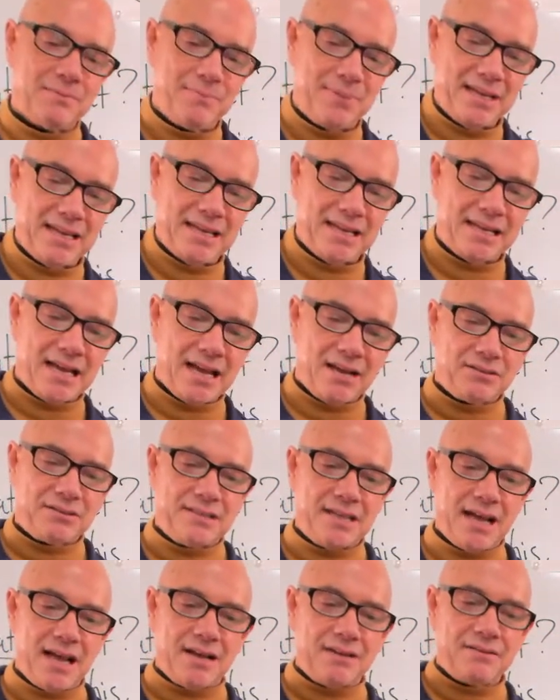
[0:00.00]
B.
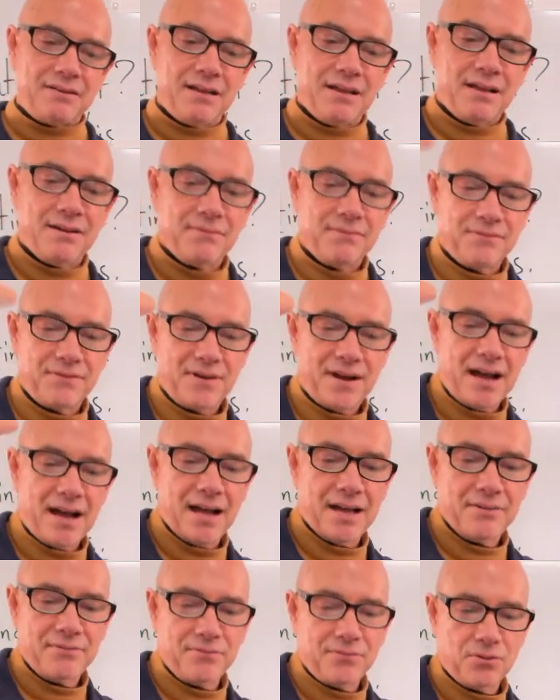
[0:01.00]
Countdown,
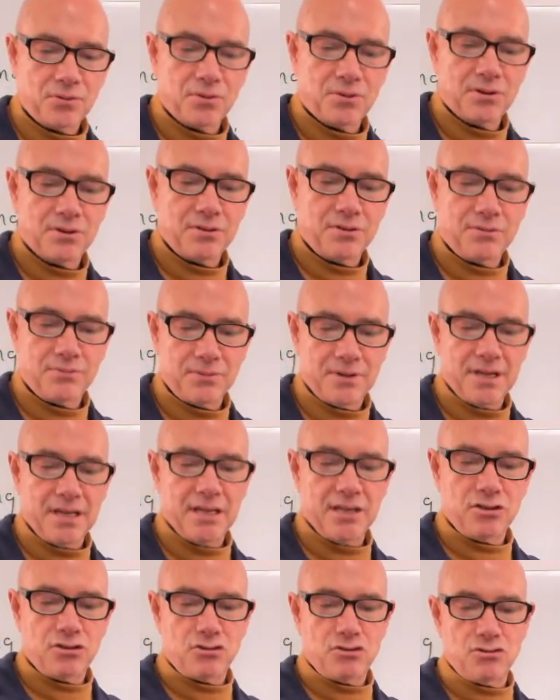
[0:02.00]
five, four,
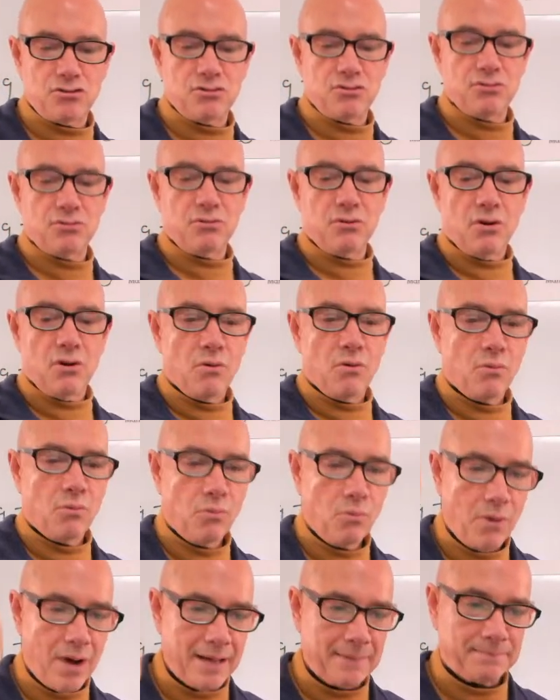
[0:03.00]
three, two,
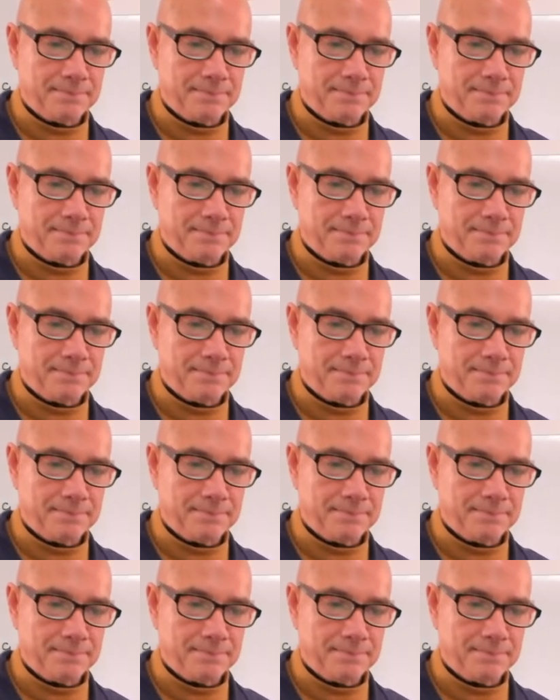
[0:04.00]
one.